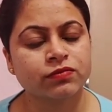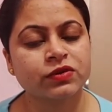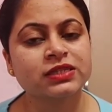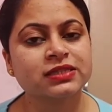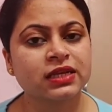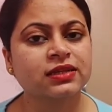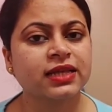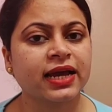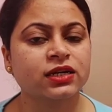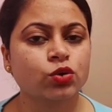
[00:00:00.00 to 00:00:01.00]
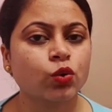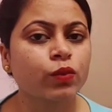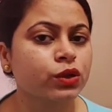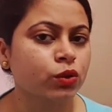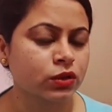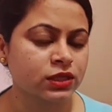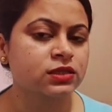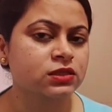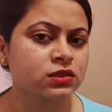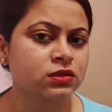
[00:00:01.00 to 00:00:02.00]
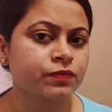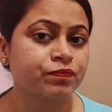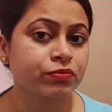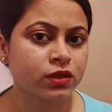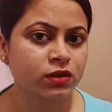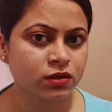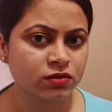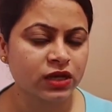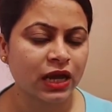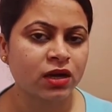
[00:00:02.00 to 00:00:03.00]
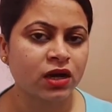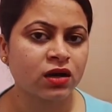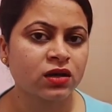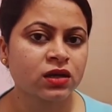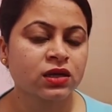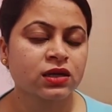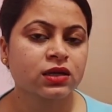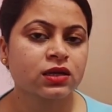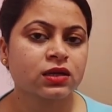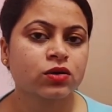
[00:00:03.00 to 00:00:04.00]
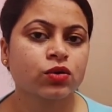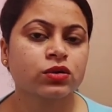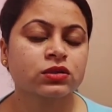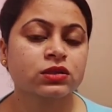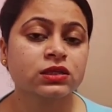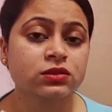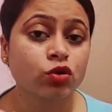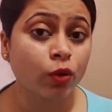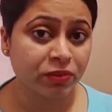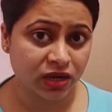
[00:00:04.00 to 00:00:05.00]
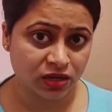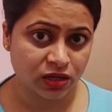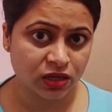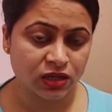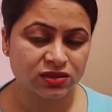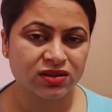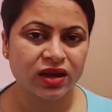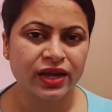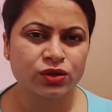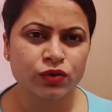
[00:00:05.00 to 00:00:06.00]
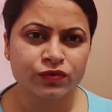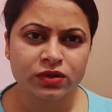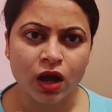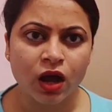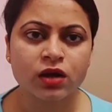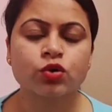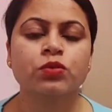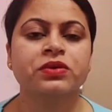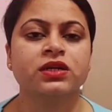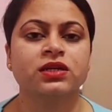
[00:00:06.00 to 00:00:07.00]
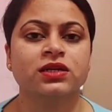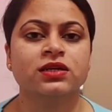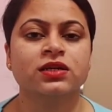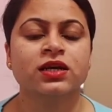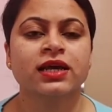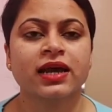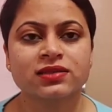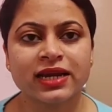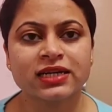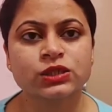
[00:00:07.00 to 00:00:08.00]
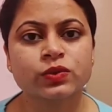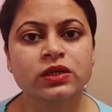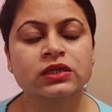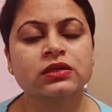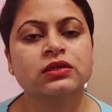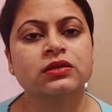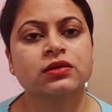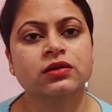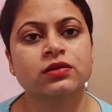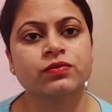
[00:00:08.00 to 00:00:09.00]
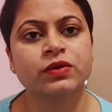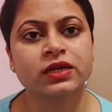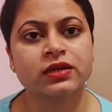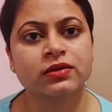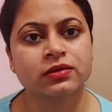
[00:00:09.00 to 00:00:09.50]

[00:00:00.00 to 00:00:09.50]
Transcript: see that overall this drama or this comedy is a kind of dark comedy, and that's what we can